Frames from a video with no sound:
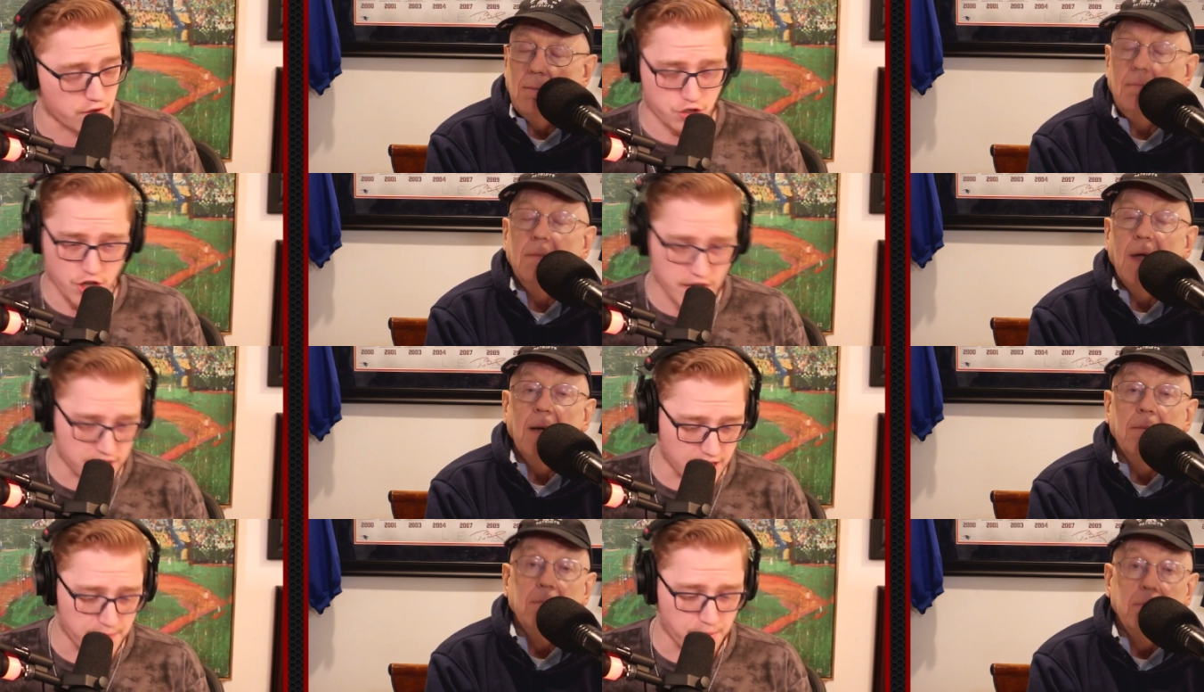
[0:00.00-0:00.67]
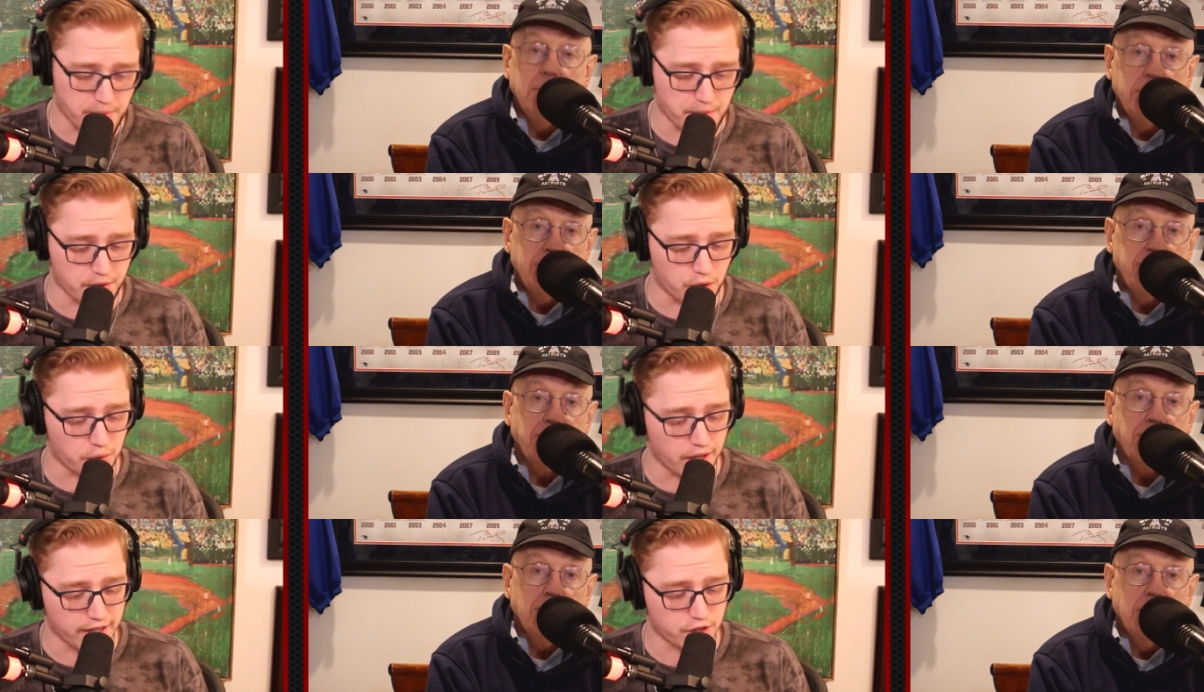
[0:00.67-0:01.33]
Speaker 1: Chase yeah. Claypool people don't
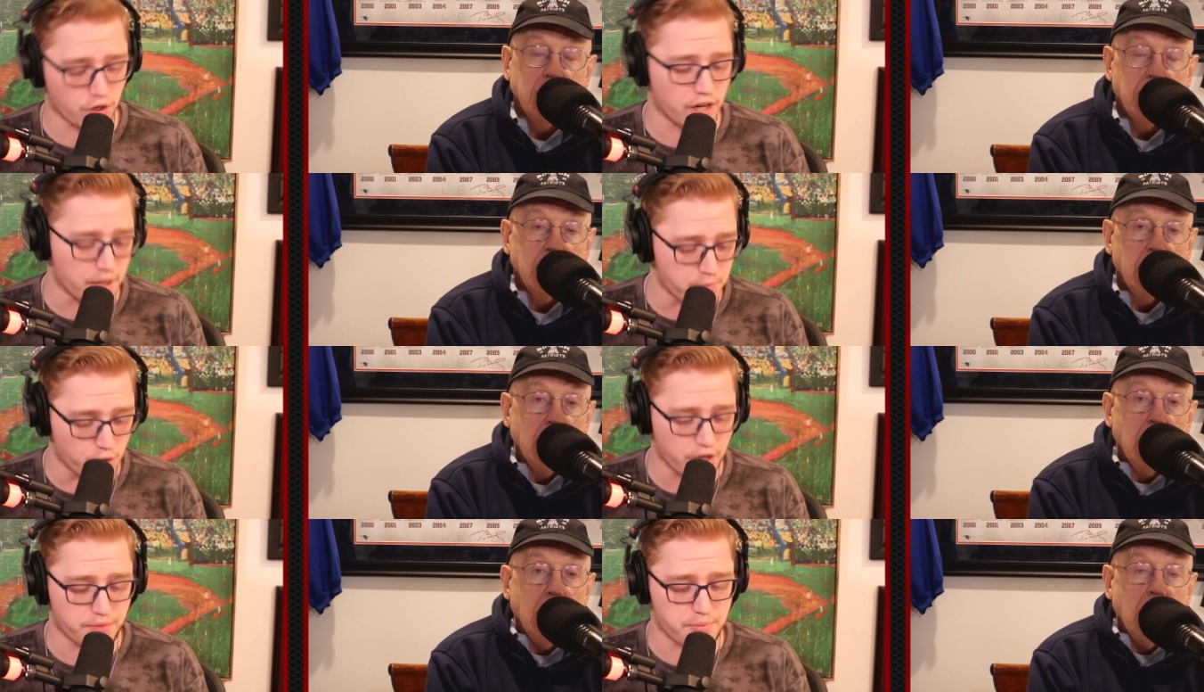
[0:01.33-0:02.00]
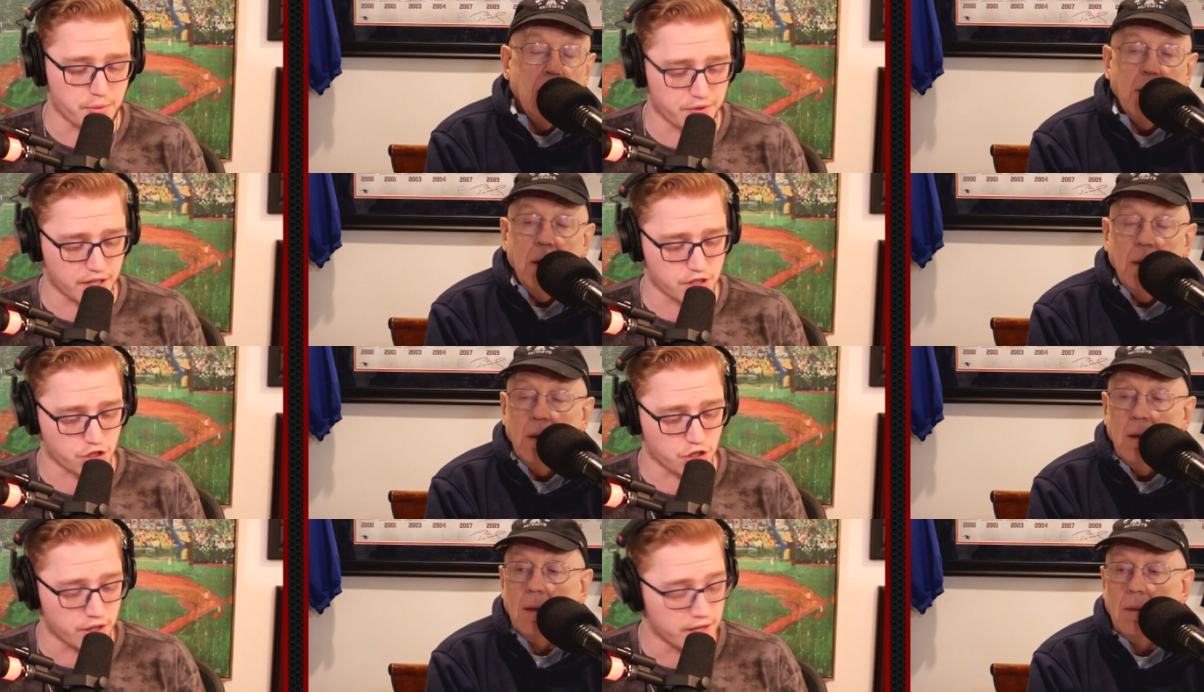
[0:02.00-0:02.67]
like, Darnell Mooney people think is
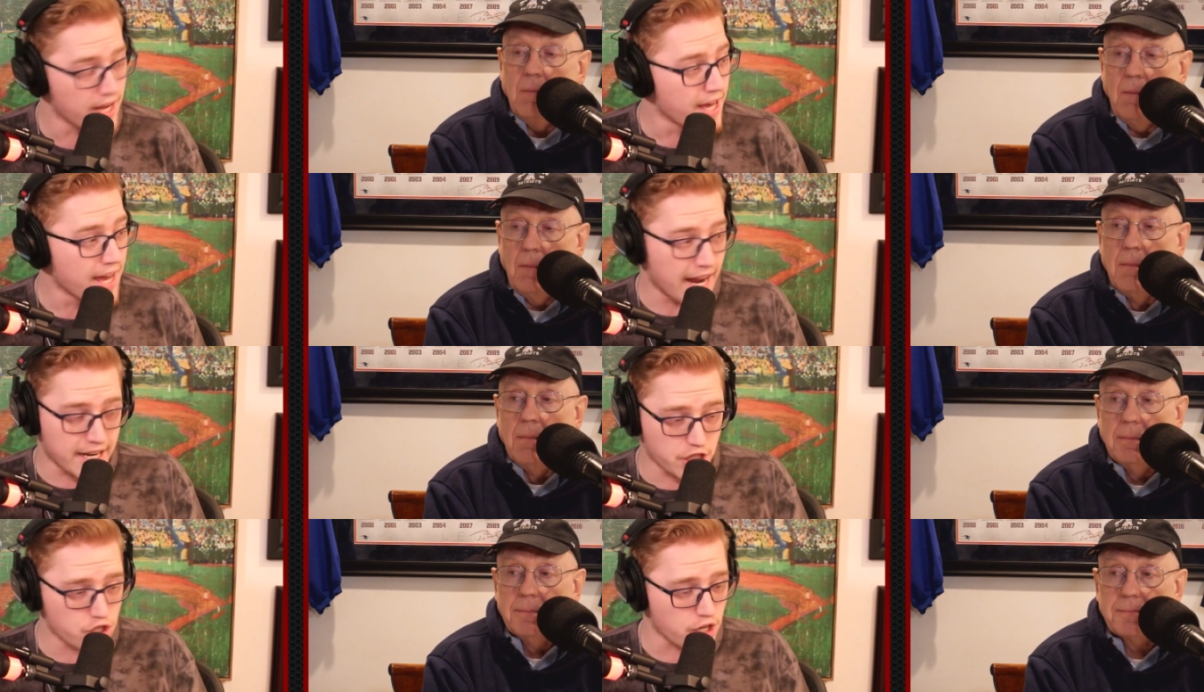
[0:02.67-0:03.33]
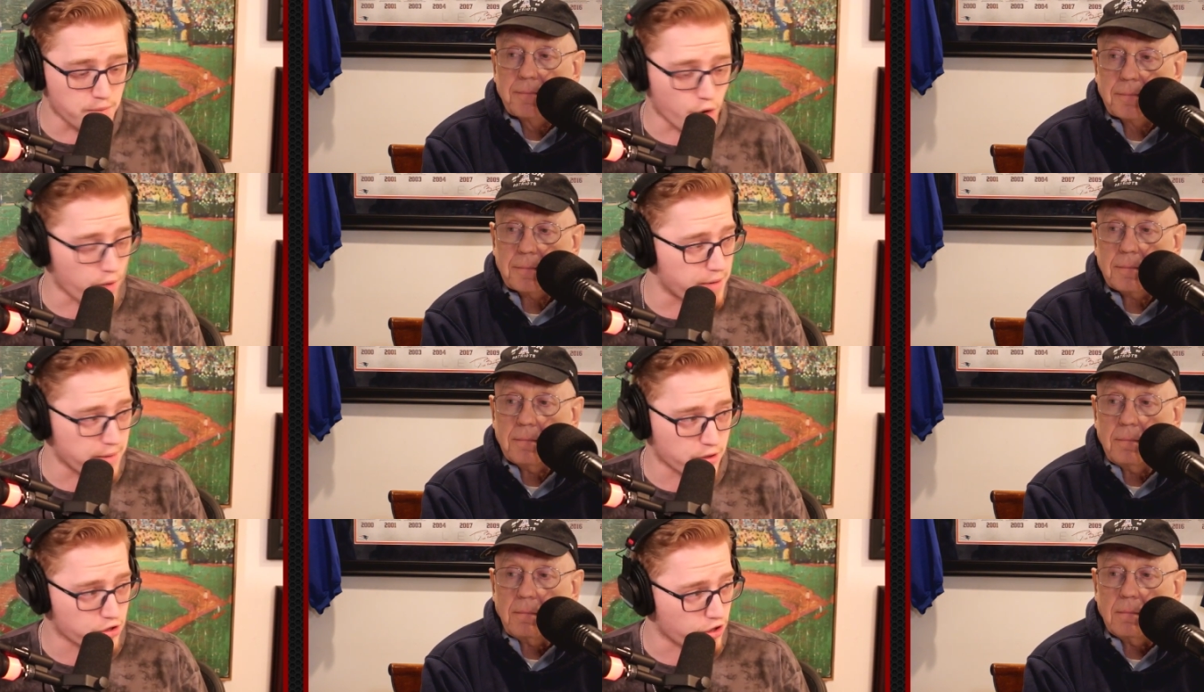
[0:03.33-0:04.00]
good, and D J Moore people are
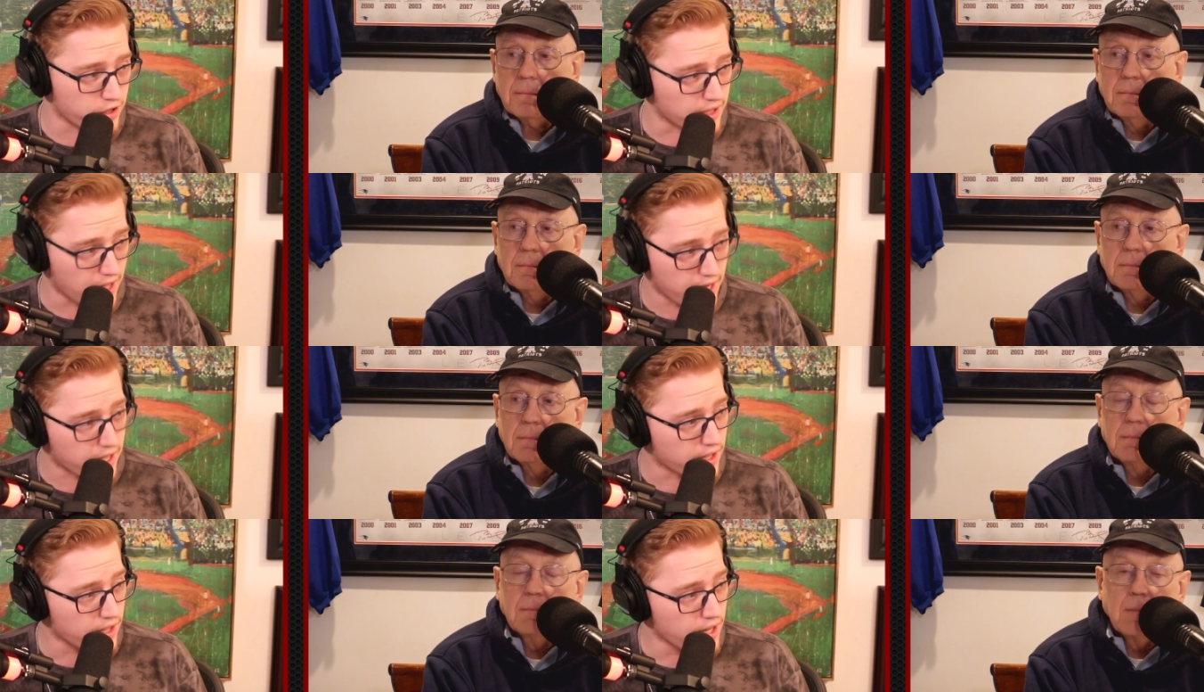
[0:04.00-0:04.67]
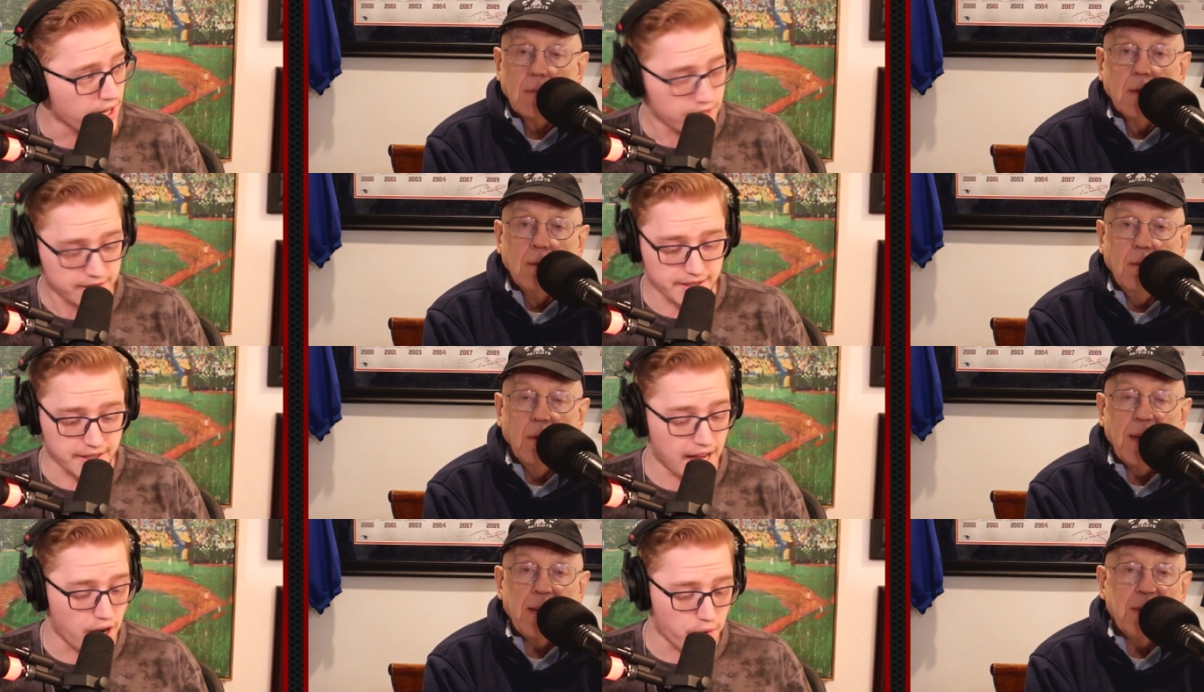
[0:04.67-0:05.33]
starting to like.
Speaker 2: Well,
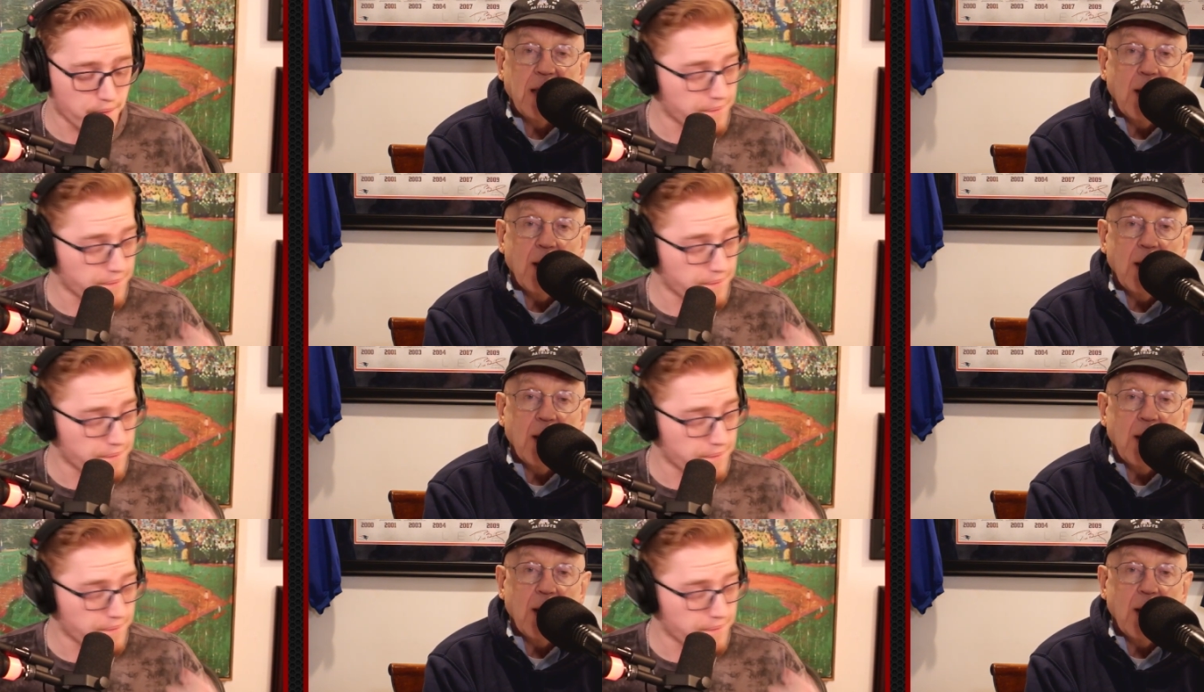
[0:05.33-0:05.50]
now maybe that